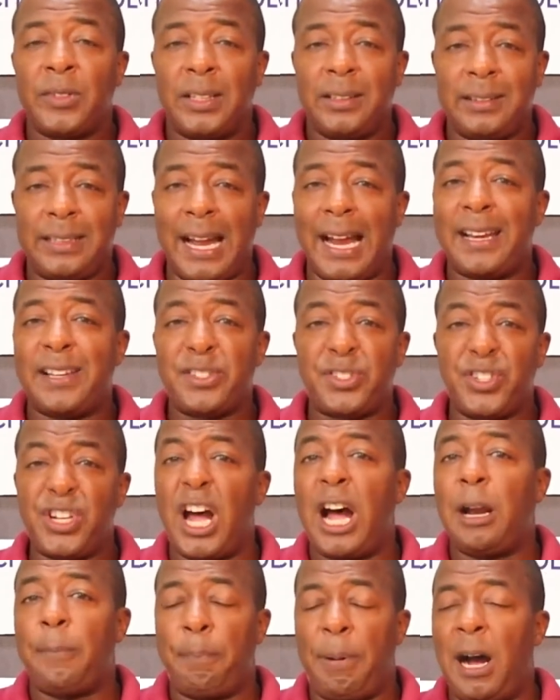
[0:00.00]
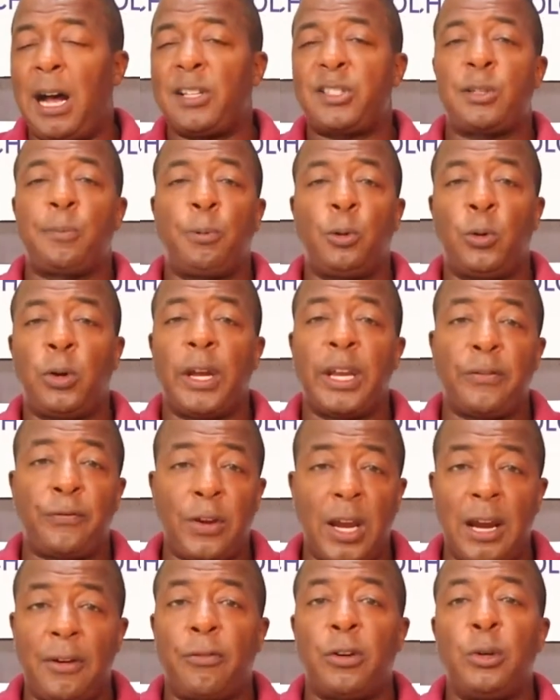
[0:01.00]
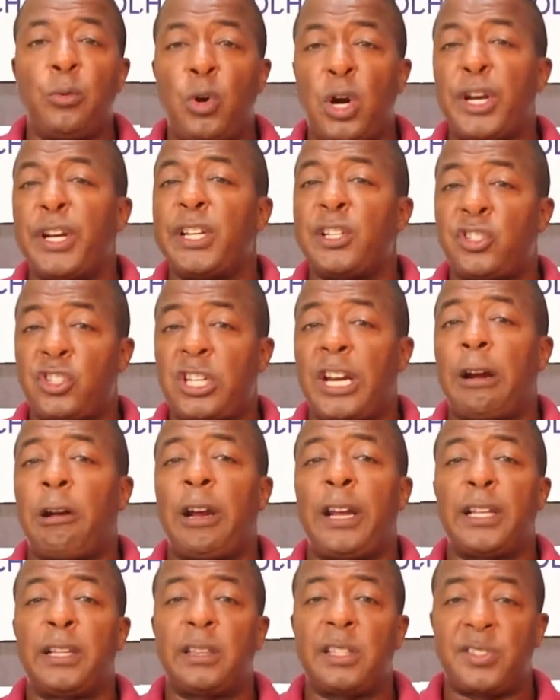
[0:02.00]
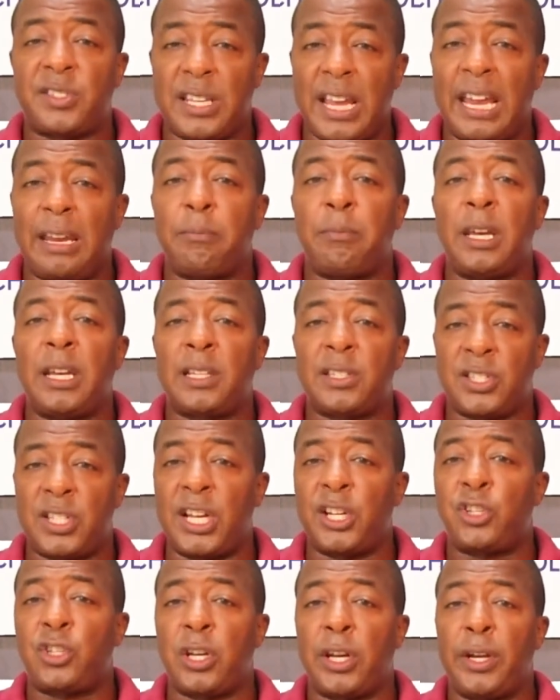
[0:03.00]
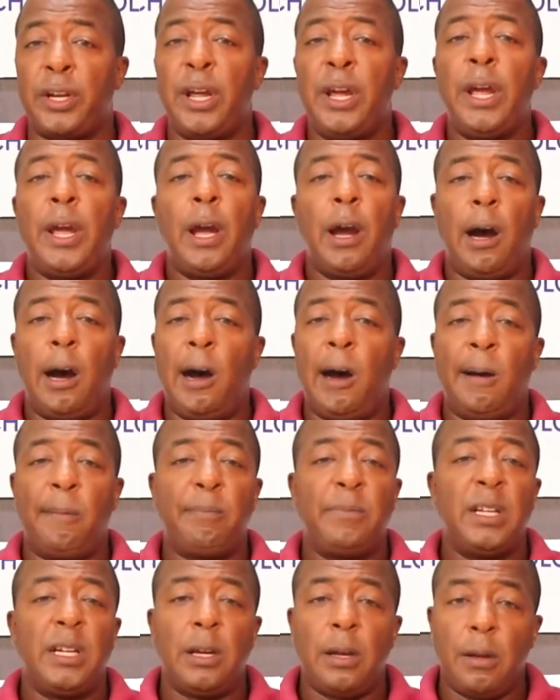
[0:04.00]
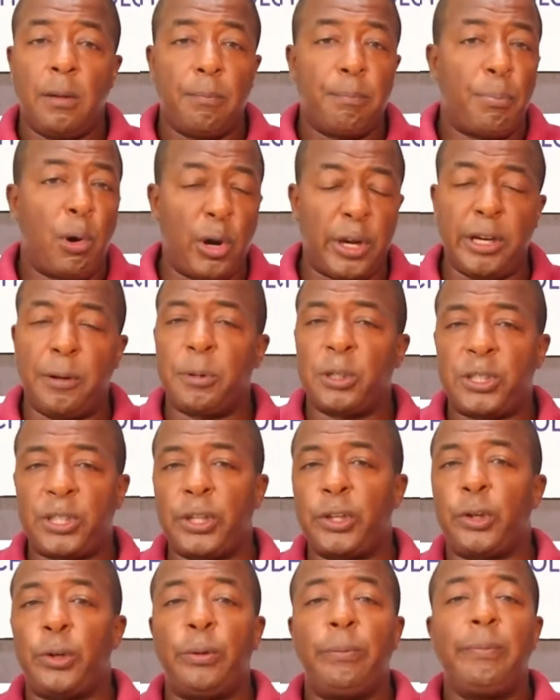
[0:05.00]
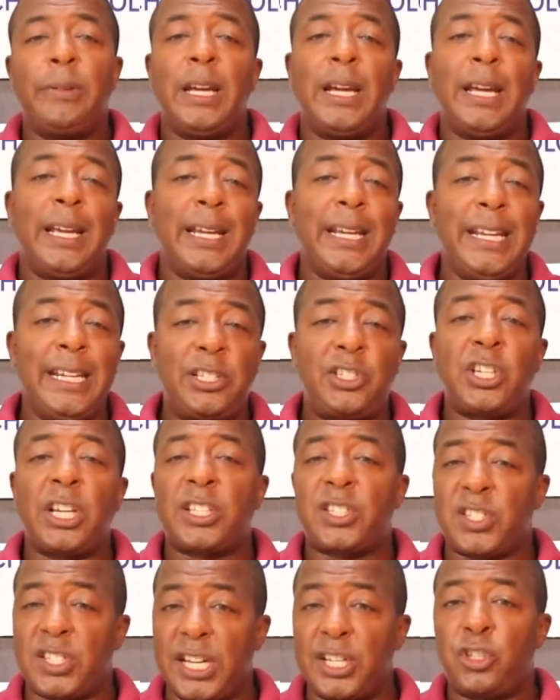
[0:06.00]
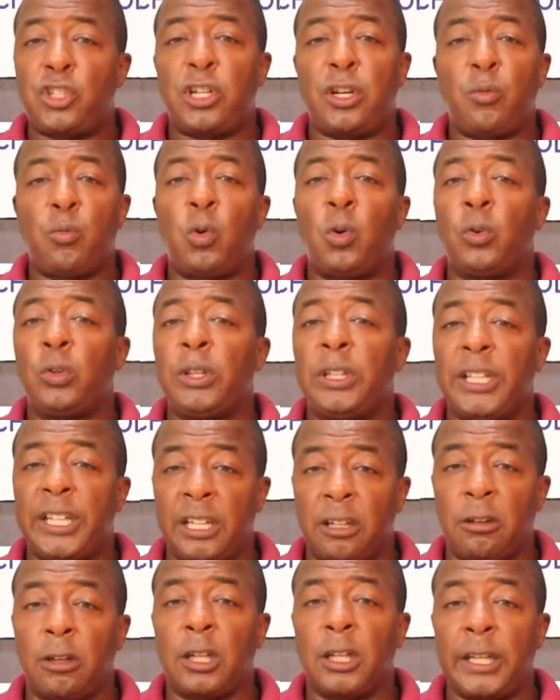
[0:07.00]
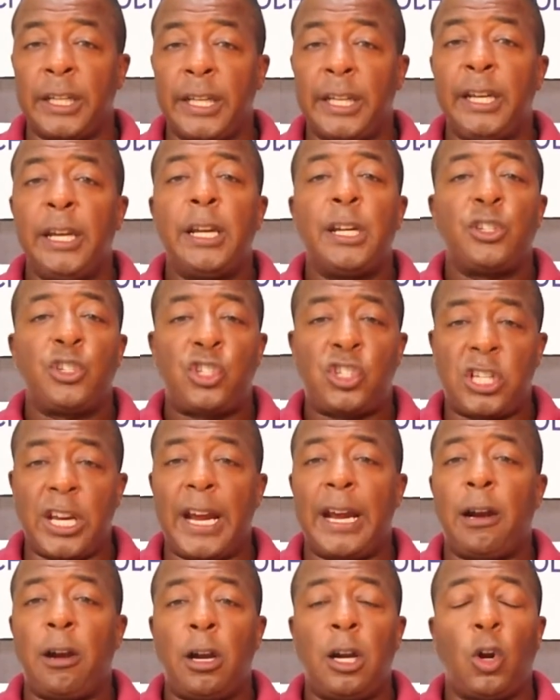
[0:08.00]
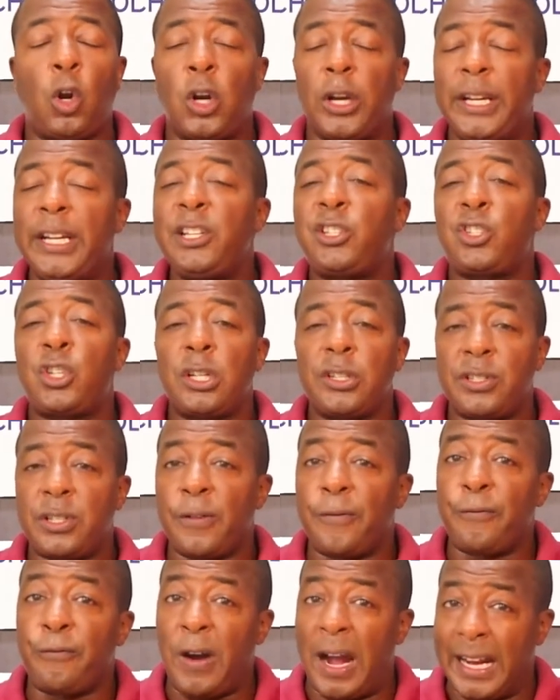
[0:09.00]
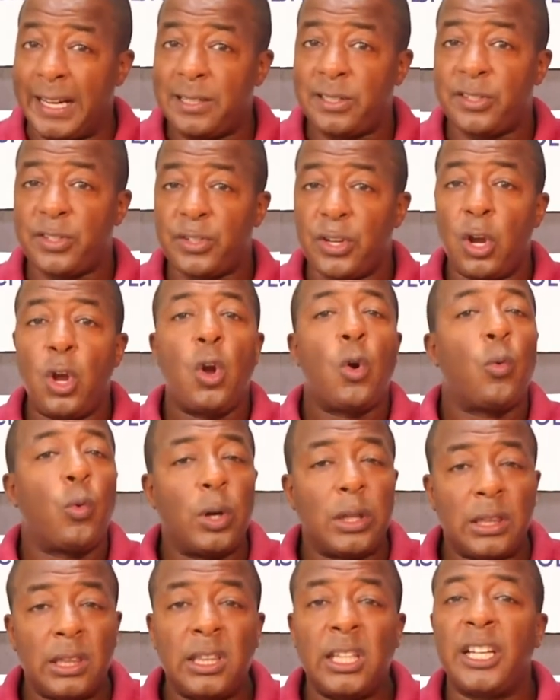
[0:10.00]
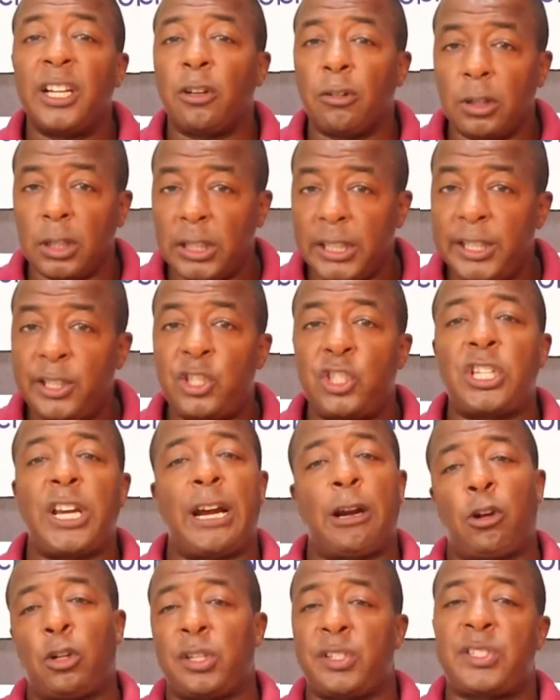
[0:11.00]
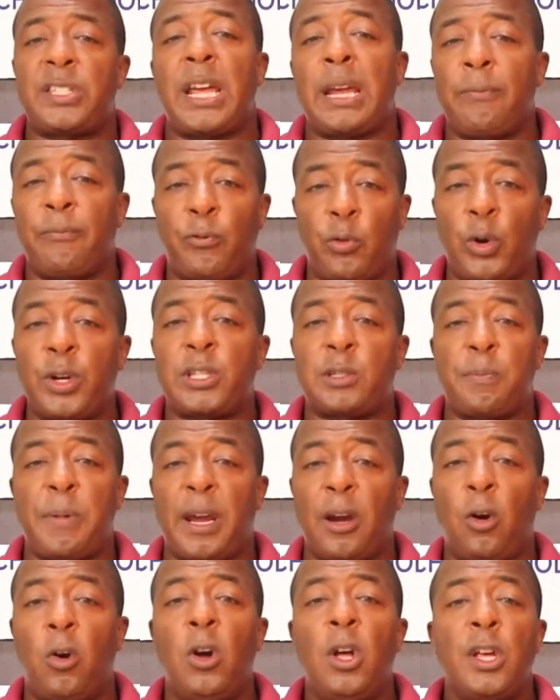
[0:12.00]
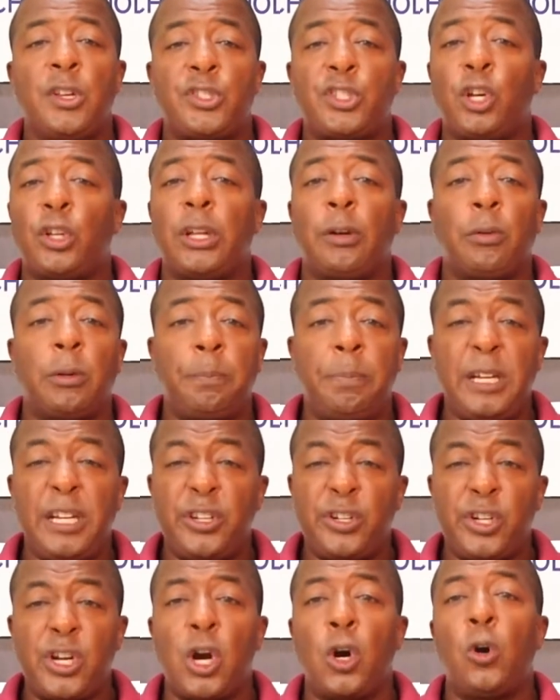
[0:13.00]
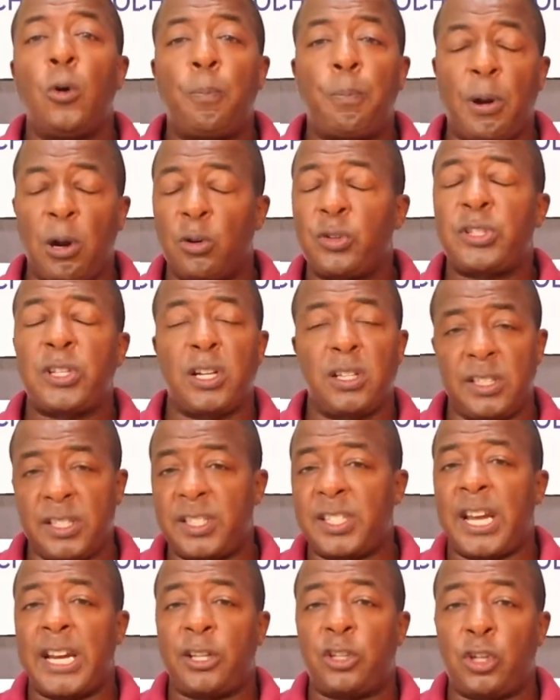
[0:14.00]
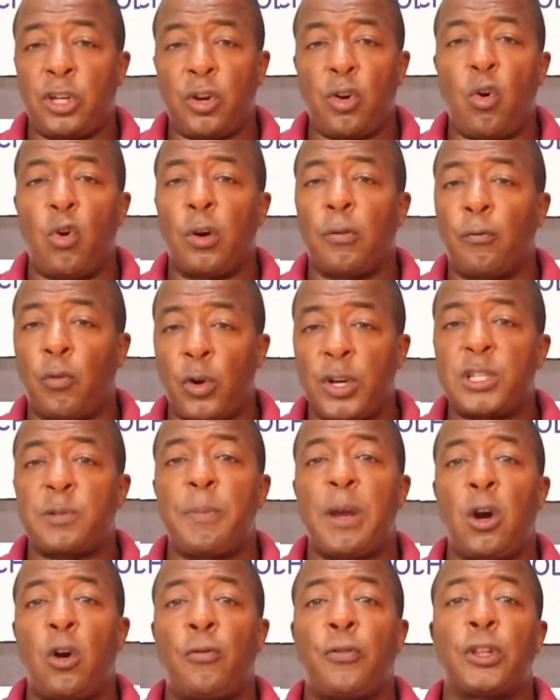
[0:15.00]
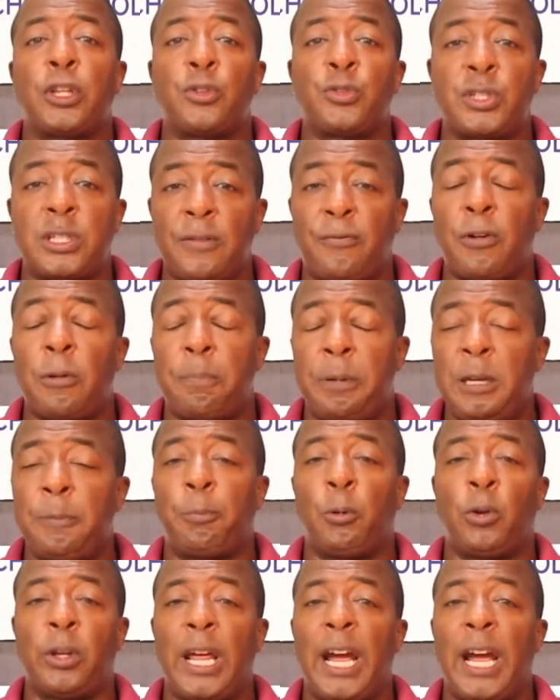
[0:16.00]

That is not possible if everyone is sharing the same extension. Um, point number two, each extension will literally share, or each device would literally share the same voicemail. So there would be no personalization on voicemail for those different people.